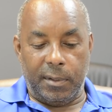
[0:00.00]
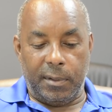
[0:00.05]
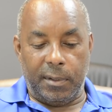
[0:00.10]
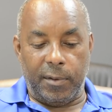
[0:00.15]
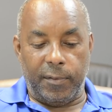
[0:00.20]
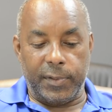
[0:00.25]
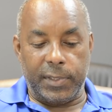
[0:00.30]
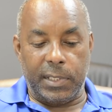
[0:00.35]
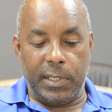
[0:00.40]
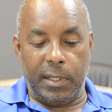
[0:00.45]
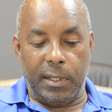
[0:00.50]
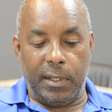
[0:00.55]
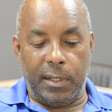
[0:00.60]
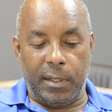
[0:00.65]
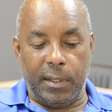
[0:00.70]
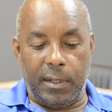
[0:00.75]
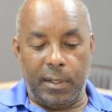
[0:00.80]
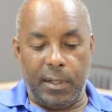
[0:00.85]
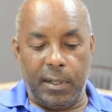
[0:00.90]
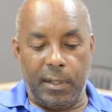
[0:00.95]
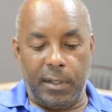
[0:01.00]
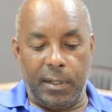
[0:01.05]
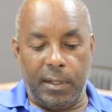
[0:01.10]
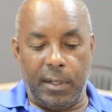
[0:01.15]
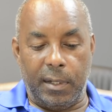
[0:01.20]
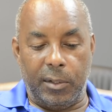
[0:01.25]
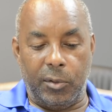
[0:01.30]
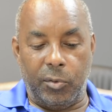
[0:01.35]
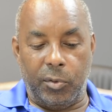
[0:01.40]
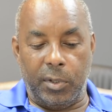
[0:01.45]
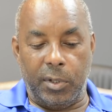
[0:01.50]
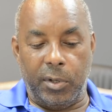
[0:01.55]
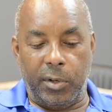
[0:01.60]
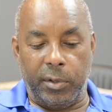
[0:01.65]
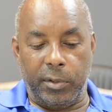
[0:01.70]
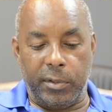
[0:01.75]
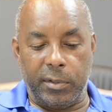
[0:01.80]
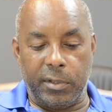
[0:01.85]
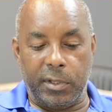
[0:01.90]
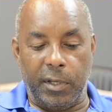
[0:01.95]
obviously I'd only
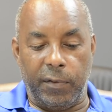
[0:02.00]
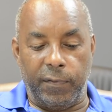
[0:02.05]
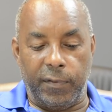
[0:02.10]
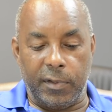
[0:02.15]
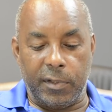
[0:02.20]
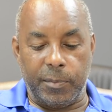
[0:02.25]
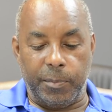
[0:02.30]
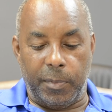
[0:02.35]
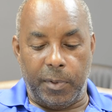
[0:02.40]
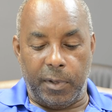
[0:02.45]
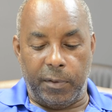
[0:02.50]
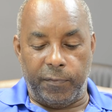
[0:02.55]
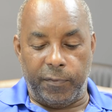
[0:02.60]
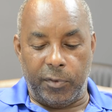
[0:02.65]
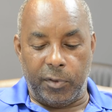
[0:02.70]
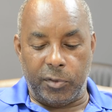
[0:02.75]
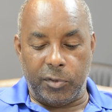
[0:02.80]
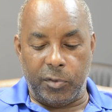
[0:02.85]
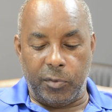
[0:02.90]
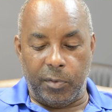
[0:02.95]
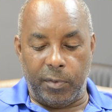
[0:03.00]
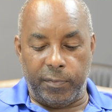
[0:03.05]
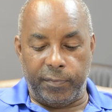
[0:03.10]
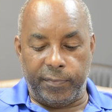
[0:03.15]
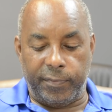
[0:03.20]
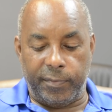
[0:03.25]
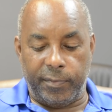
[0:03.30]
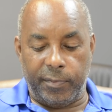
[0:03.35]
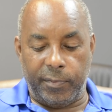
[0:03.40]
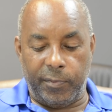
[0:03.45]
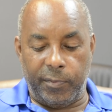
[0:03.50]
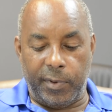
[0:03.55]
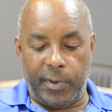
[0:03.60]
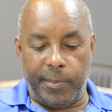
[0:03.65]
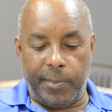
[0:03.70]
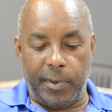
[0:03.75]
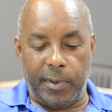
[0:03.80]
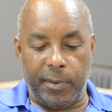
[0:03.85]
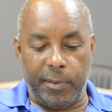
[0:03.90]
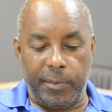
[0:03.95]
heard of Stevenage by virtue of where
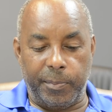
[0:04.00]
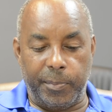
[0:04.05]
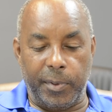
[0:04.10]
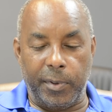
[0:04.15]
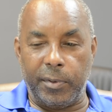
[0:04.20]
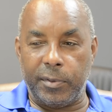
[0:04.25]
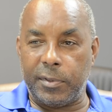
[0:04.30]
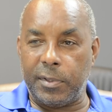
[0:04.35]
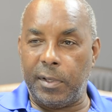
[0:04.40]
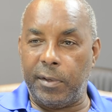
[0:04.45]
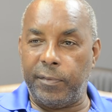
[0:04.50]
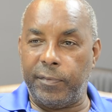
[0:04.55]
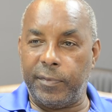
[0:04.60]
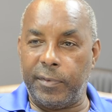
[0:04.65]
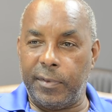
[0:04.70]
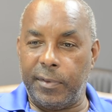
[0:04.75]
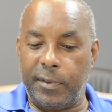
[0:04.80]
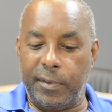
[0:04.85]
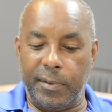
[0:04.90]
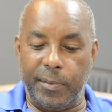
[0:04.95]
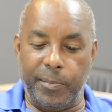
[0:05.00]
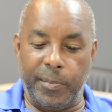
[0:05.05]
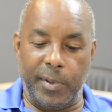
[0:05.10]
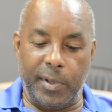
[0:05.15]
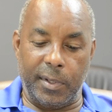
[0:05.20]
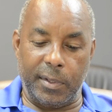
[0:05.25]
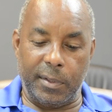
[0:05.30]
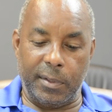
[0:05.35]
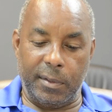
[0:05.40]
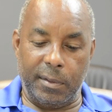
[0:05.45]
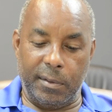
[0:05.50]
my parents lived, but